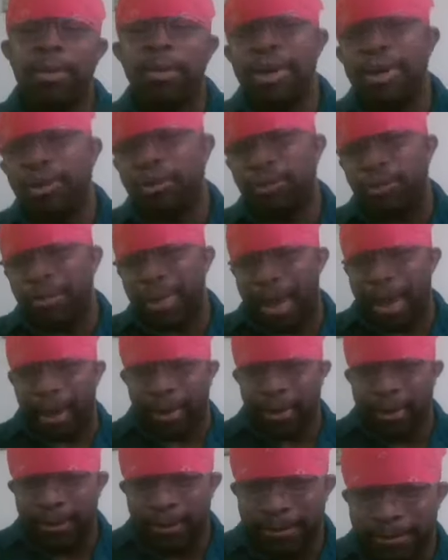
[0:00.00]
of years
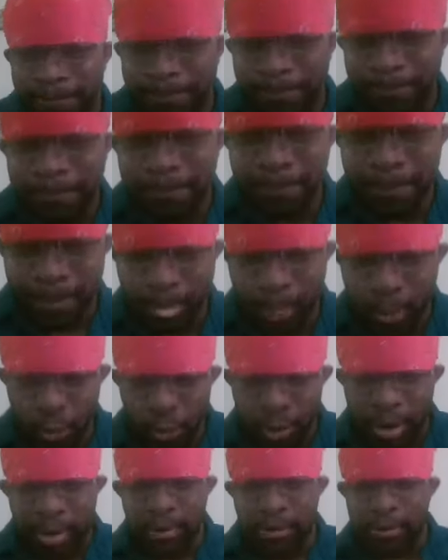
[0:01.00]
back,
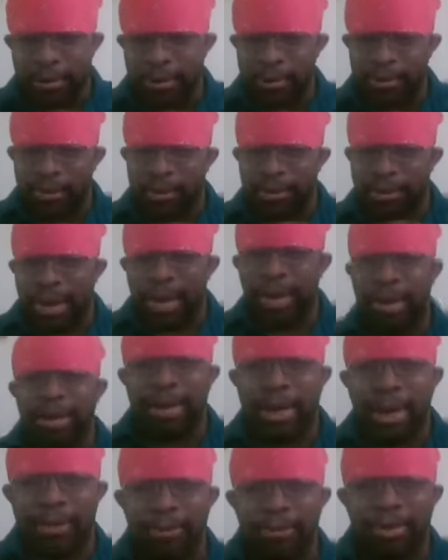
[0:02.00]
when Colin
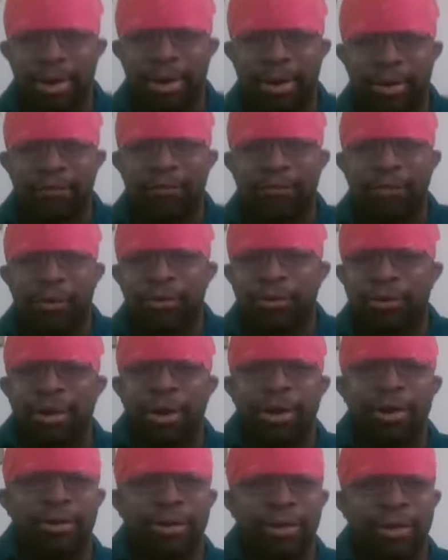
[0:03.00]
Kaepernick first
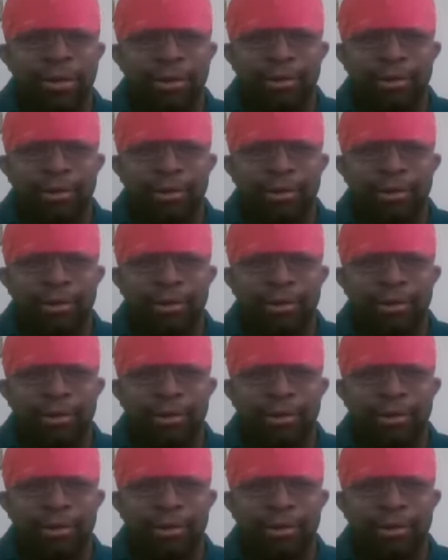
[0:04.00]
started to kneel,